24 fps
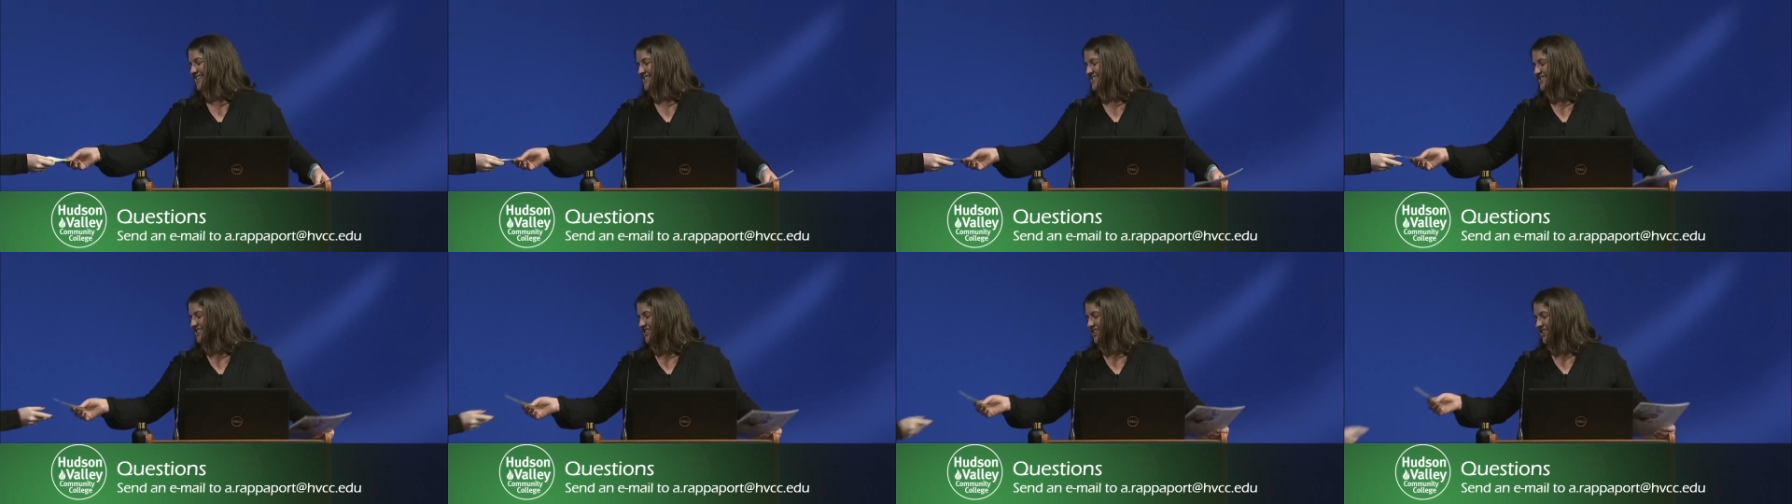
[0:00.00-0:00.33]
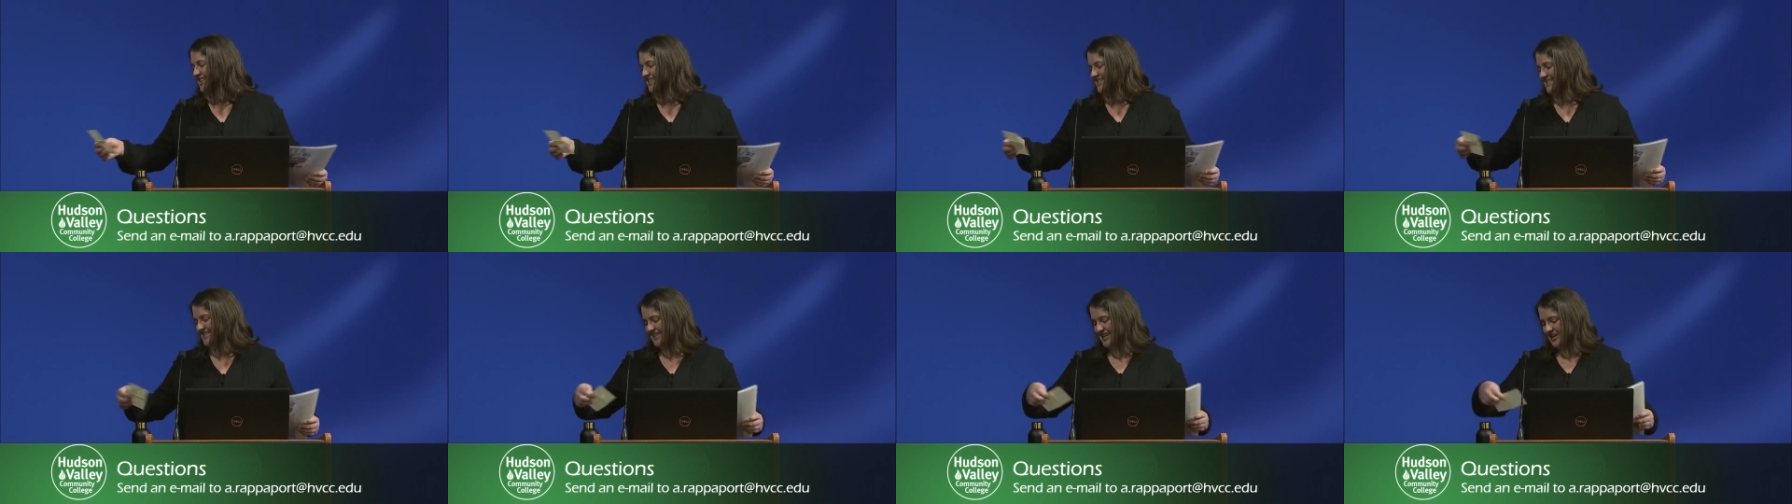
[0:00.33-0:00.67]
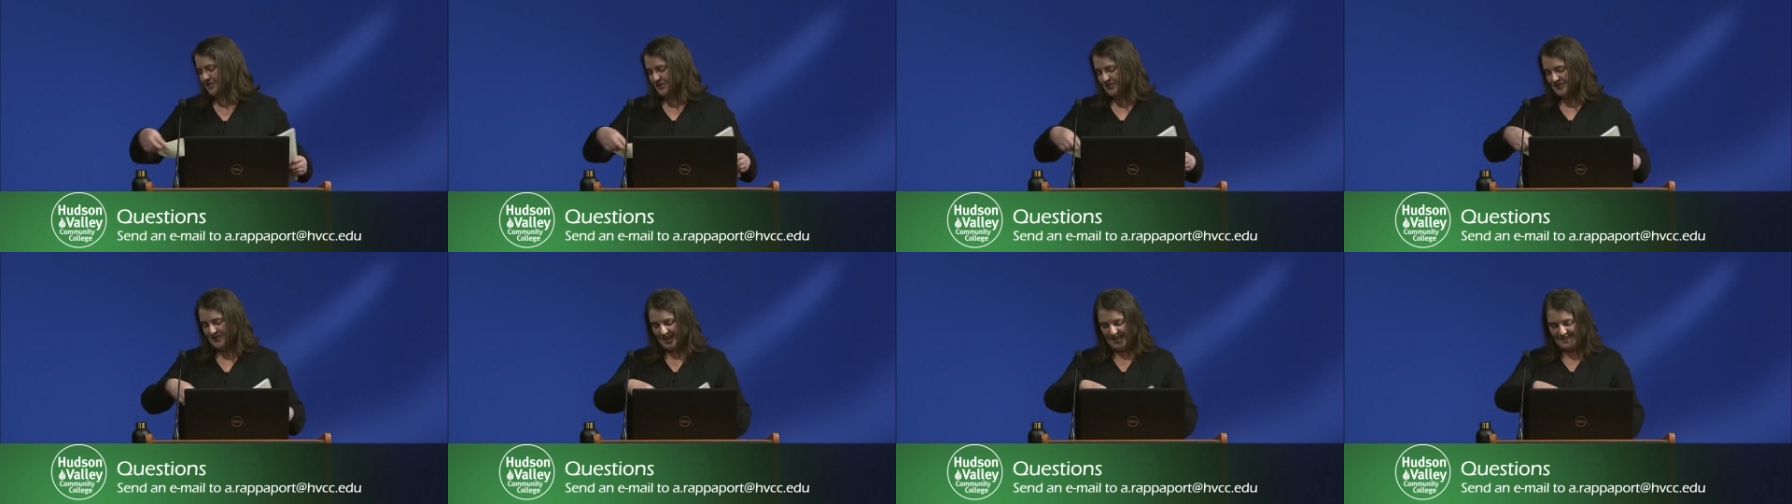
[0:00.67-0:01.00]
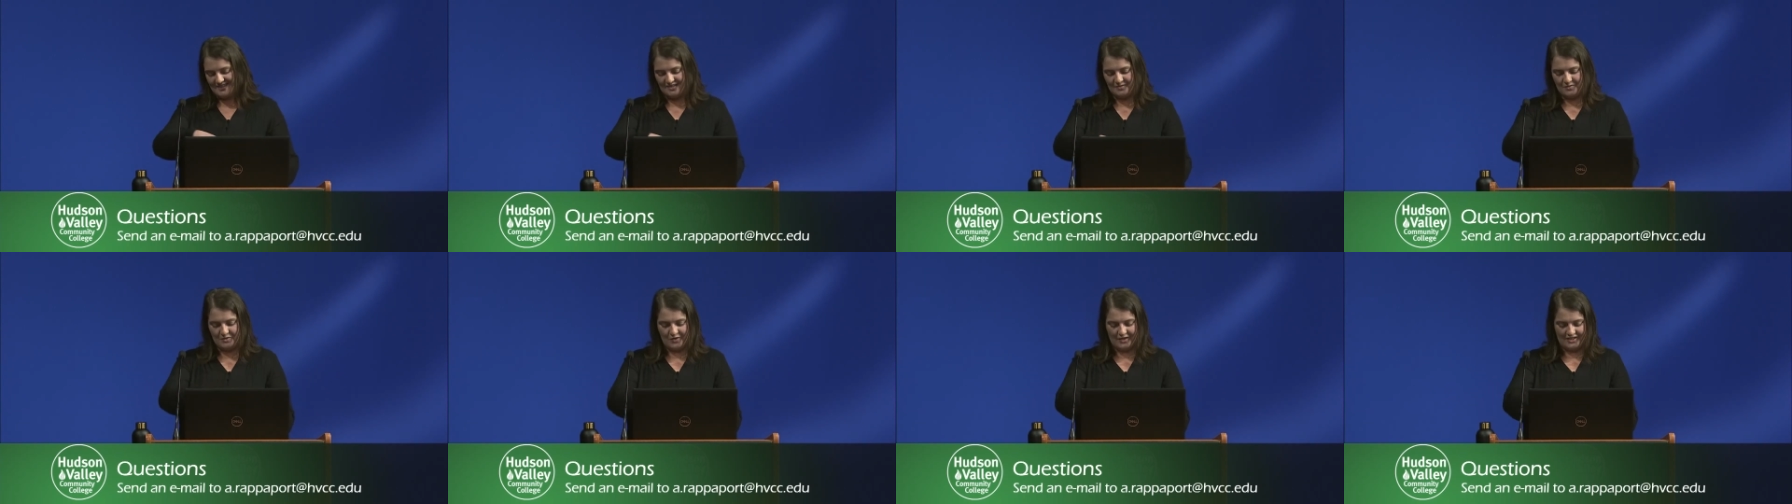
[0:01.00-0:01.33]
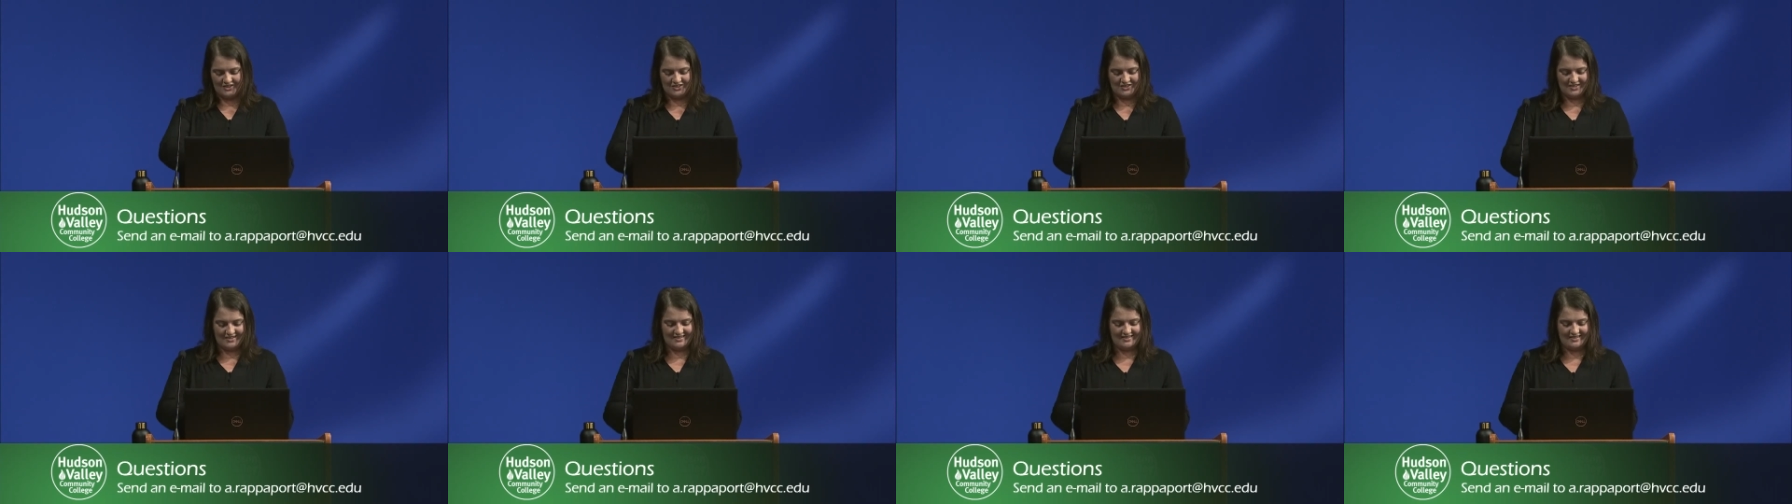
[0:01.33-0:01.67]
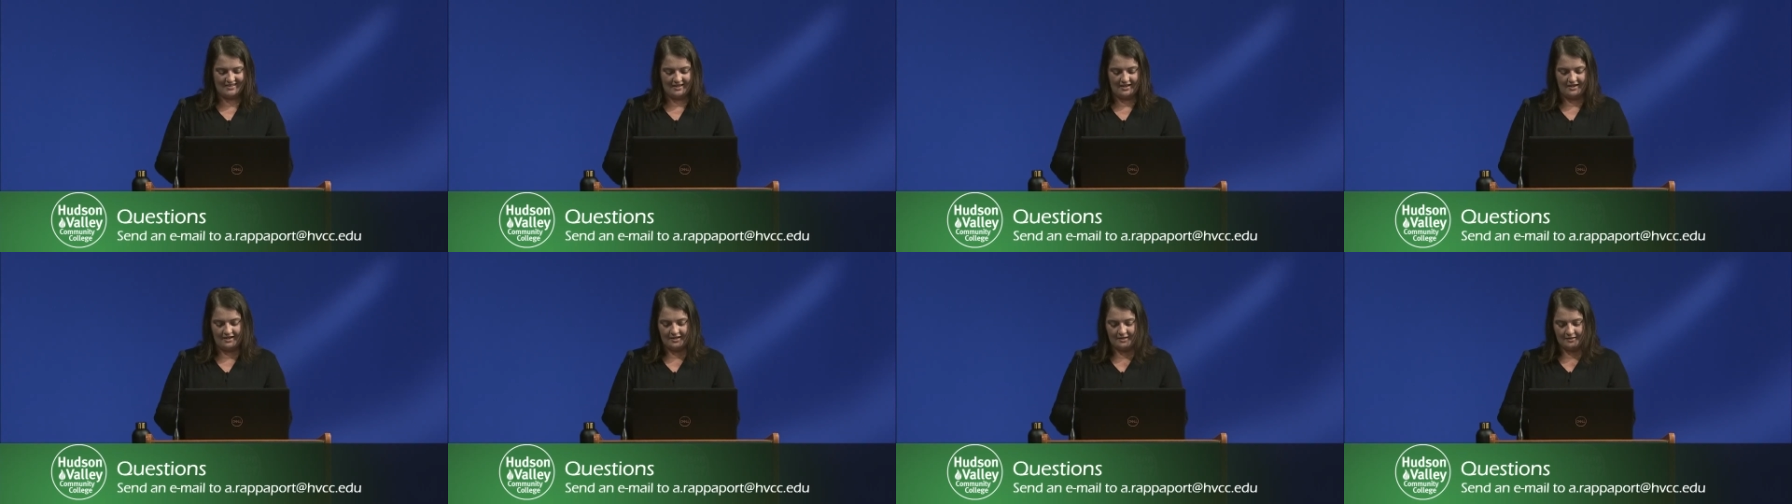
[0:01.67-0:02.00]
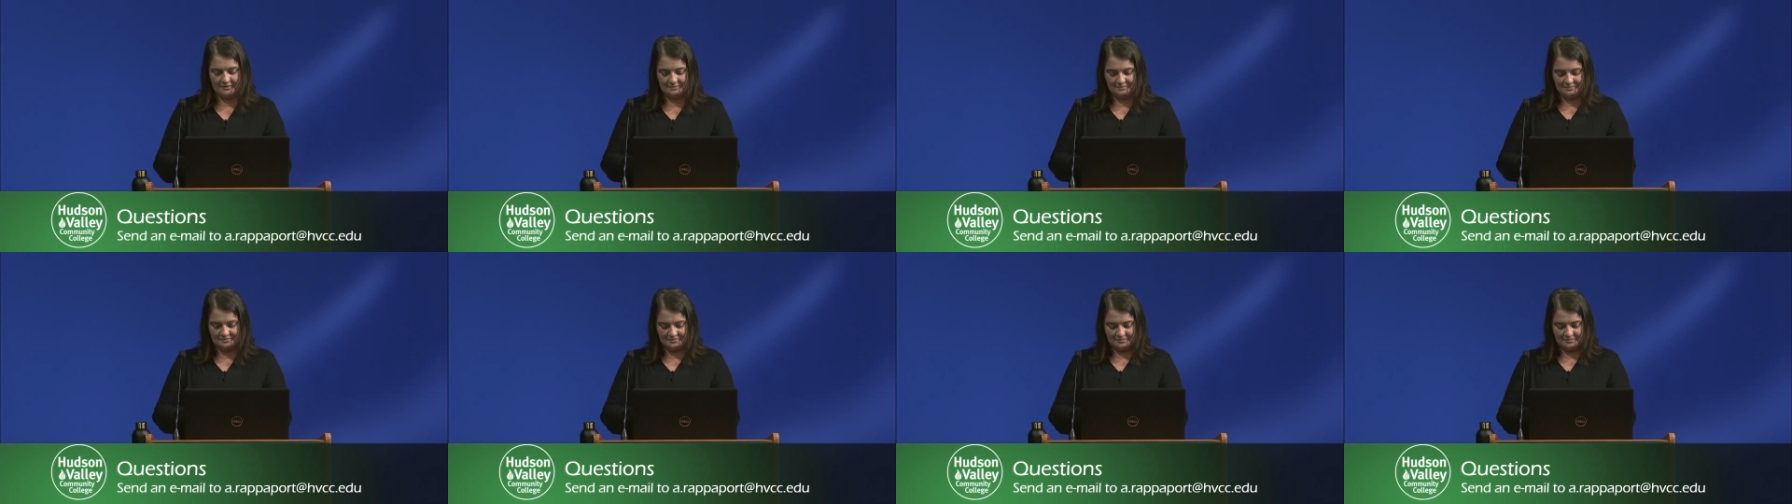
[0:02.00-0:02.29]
so let's see. We've got some questions here.